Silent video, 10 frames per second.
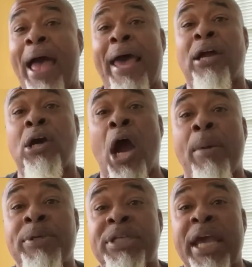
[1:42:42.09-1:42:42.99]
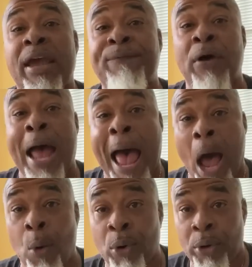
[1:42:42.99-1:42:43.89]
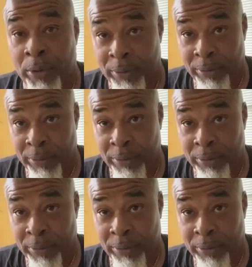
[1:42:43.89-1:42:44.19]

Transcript: I had a garbage can for our